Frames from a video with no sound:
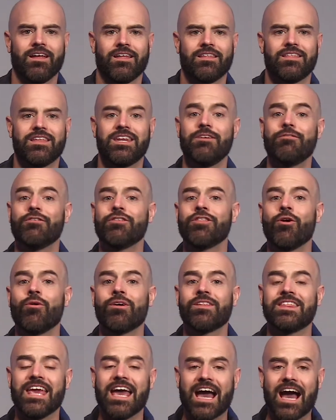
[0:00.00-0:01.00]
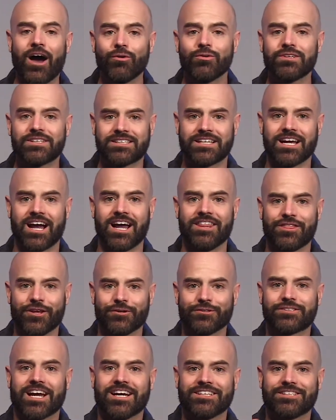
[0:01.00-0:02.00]
that even though on the outside
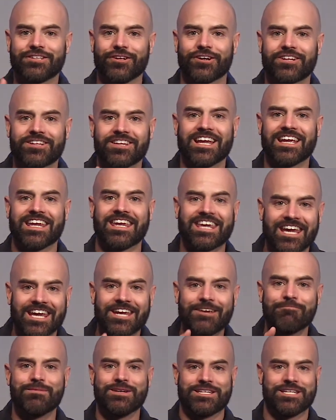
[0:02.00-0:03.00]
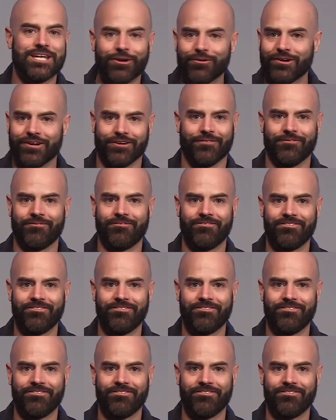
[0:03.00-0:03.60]
those guys looked like king material,